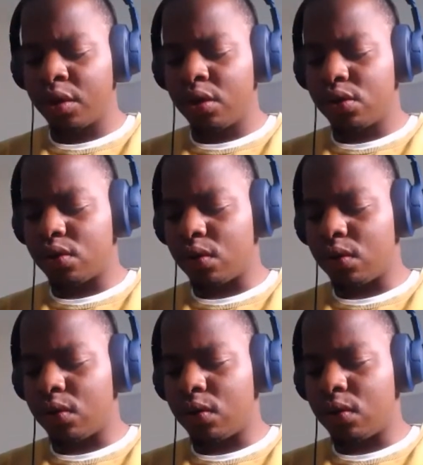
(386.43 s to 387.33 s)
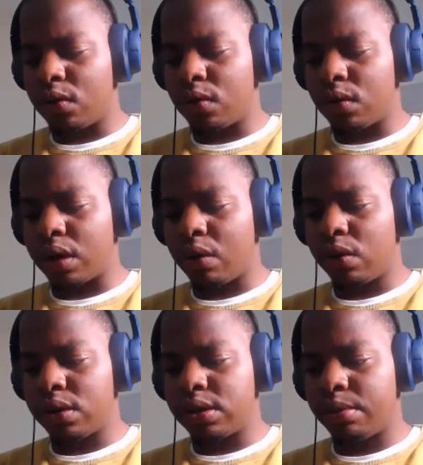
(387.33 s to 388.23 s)
So I
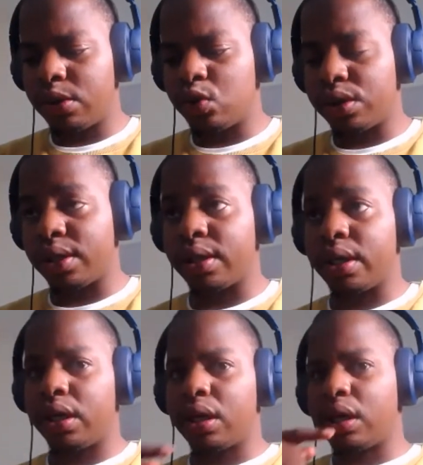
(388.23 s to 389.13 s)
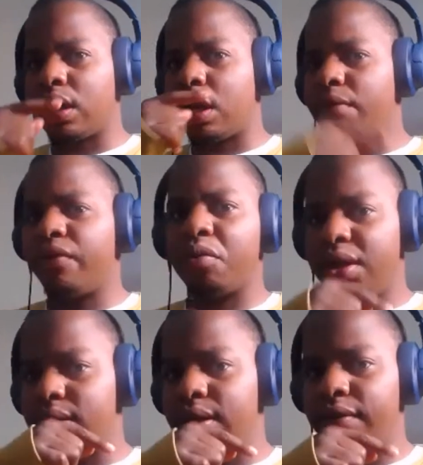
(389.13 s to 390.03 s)
was about to attend. I came from
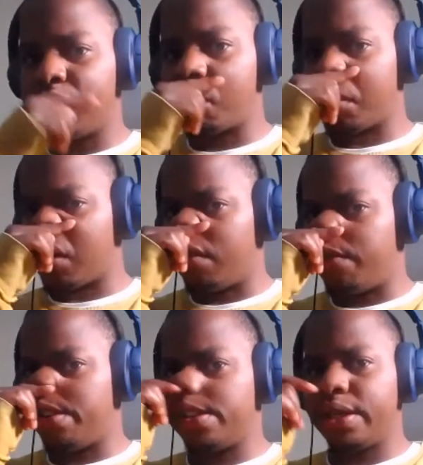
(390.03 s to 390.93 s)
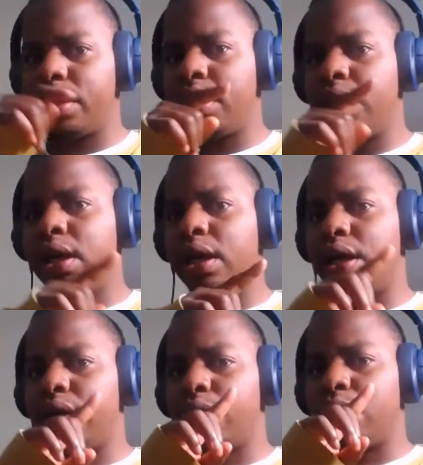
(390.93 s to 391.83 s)
Italy from a conference there,
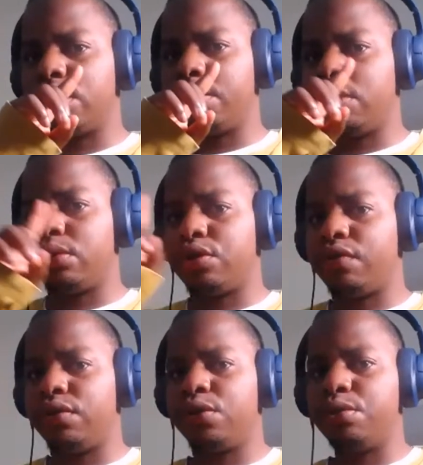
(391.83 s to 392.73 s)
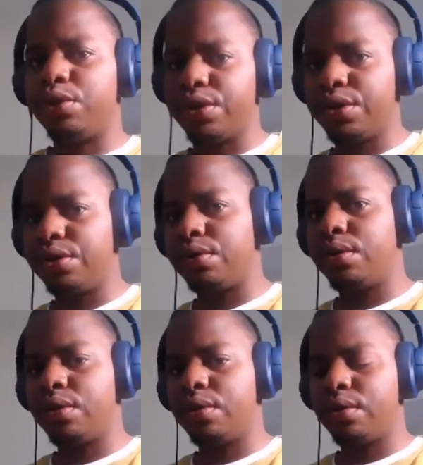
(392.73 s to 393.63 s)
and I was about to travel to Brazil,
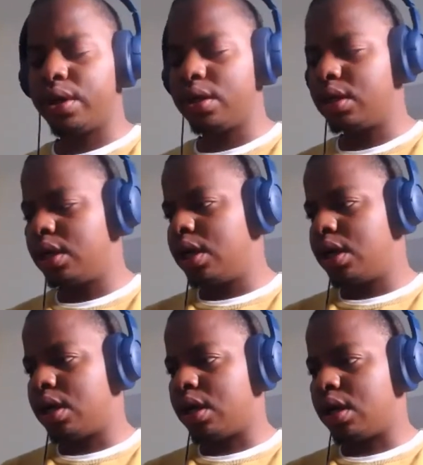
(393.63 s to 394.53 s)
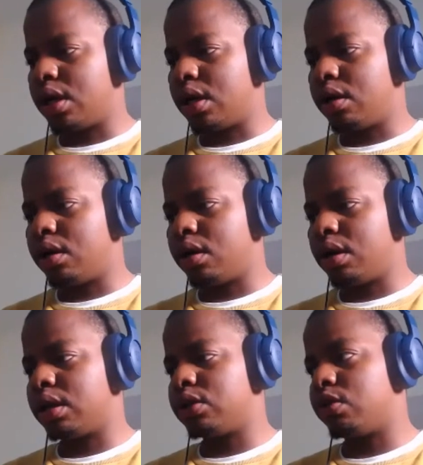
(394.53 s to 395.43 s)
right?
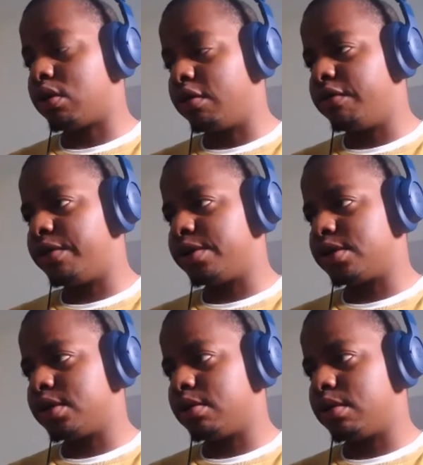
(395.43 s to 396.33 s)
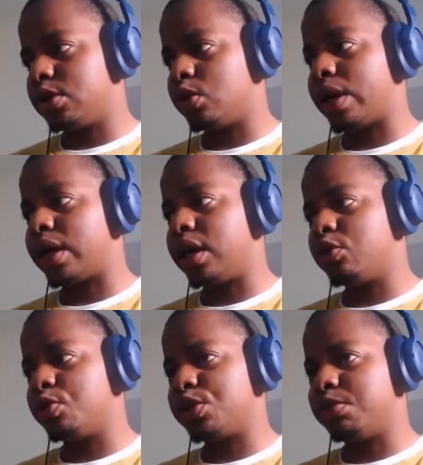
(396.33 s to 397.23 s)
Like to a conference. So I came to
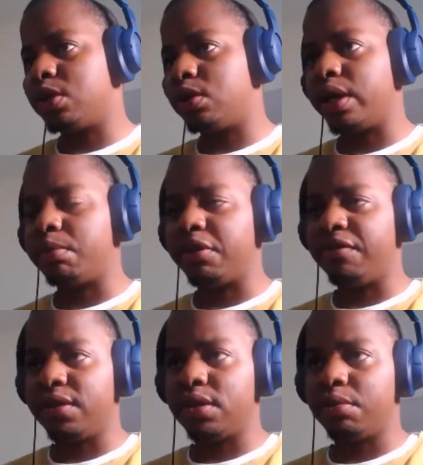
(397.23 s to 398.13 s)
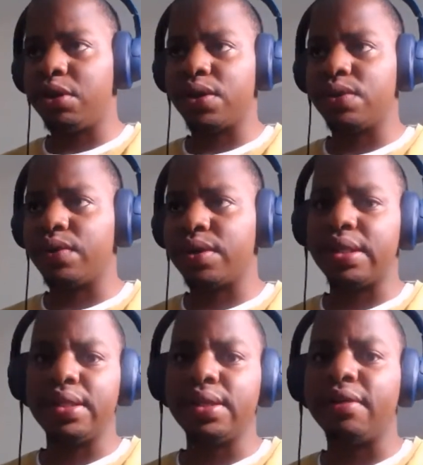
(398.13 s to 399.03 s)
Mozambique to get my visa because it was
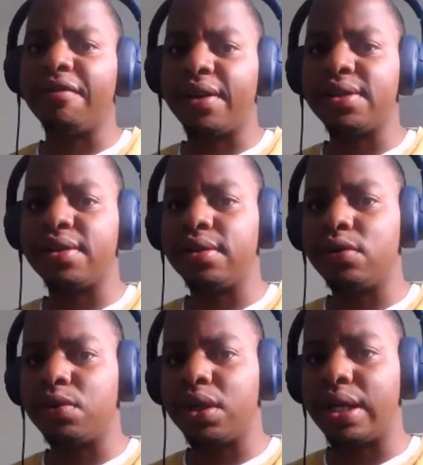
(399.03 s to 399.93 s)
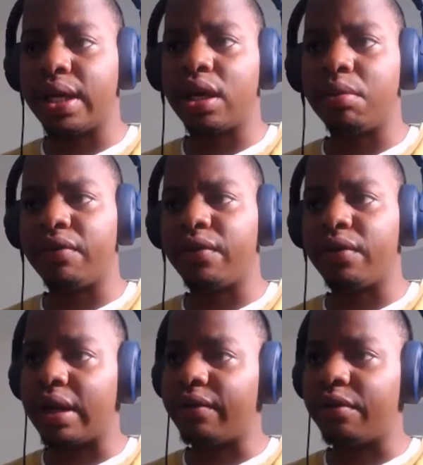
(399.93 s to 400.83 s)
easier and faster this way, like coming
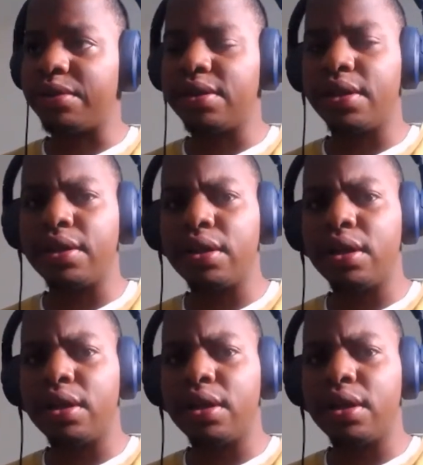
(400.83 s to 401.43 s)
like from this side.